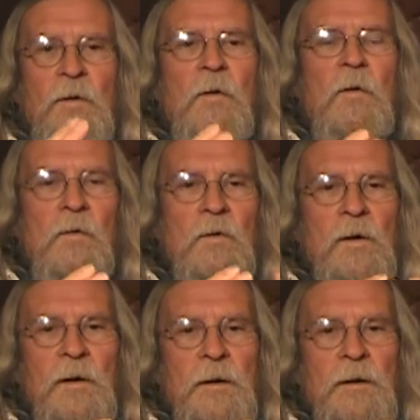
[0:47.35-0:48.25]

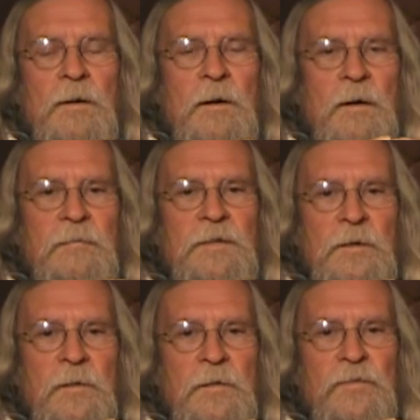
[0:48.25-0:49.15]
core of
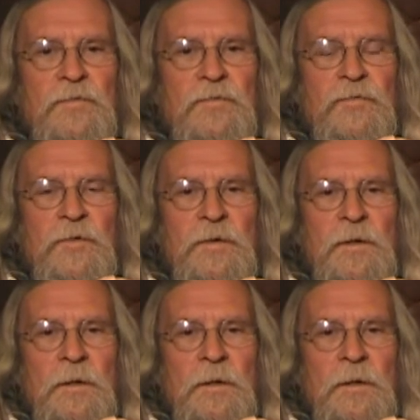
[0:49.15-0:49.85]
the Earth